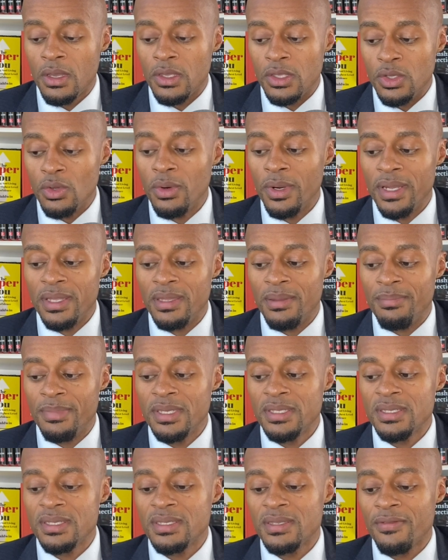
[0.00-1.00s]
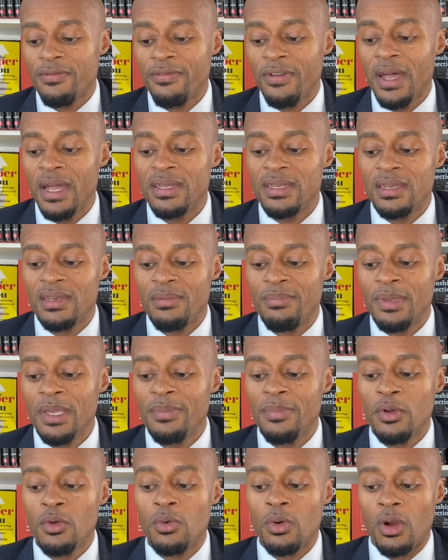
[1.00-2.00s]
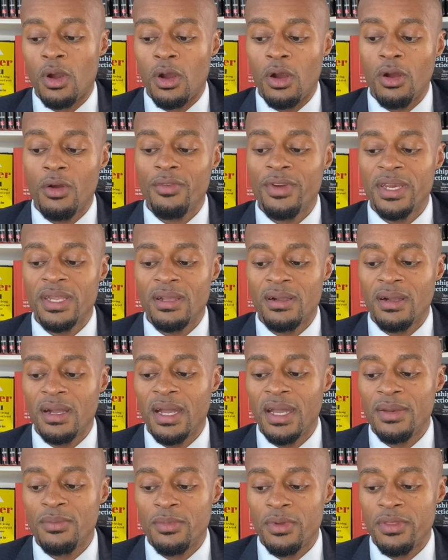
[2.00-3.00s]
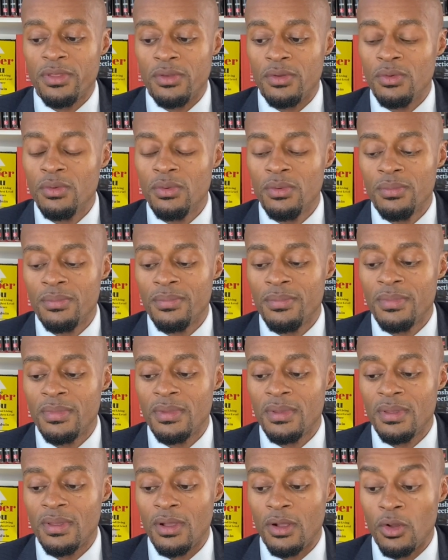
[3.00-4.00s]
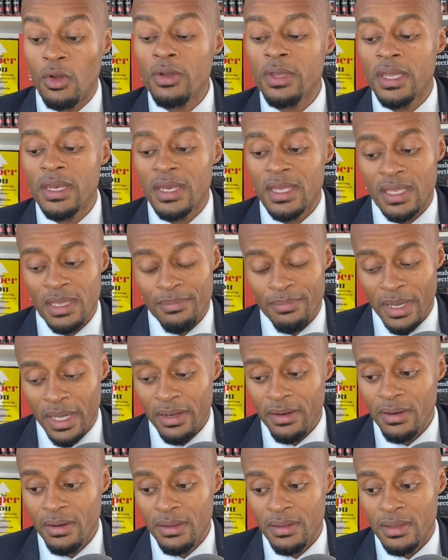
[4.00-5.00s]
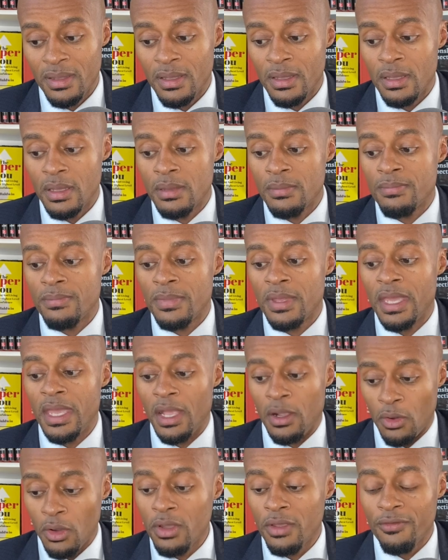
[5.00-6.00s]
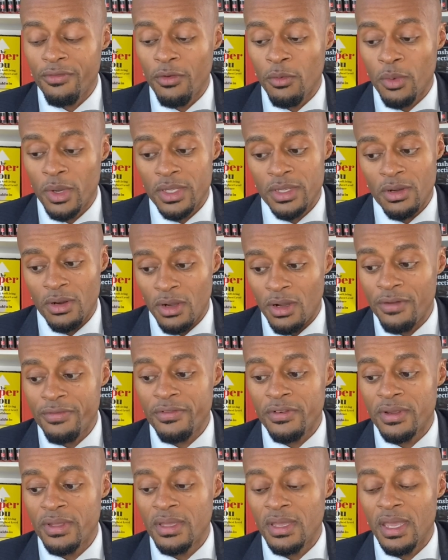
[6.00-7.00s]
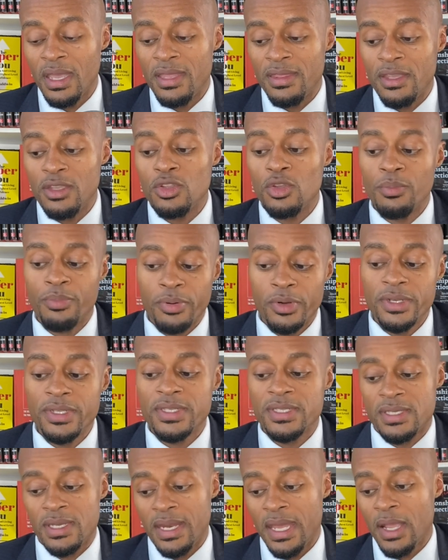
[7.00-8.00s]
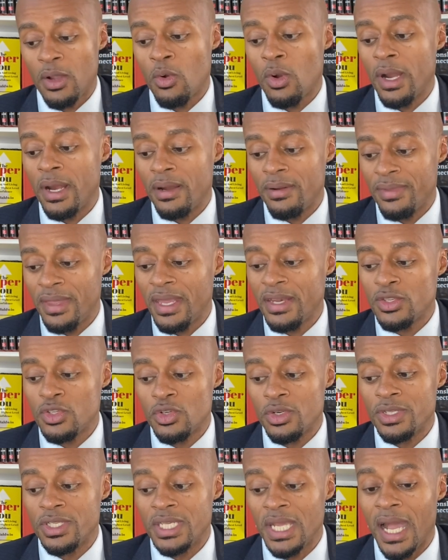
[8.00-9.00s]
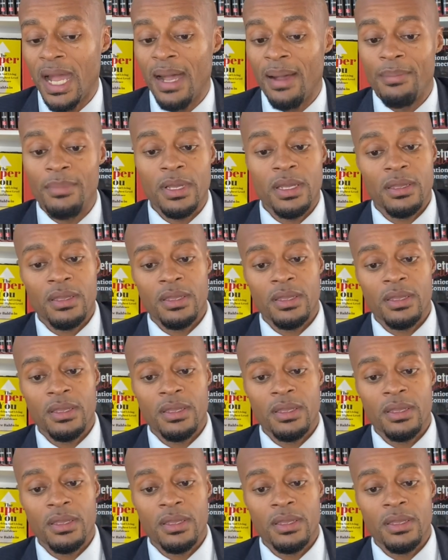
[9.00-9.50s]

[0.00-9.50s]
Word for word: You are in the business of finding the people who are already aligned with you, looking to get better, and looking for what you're offering, and then you preach to that choir. That is your job.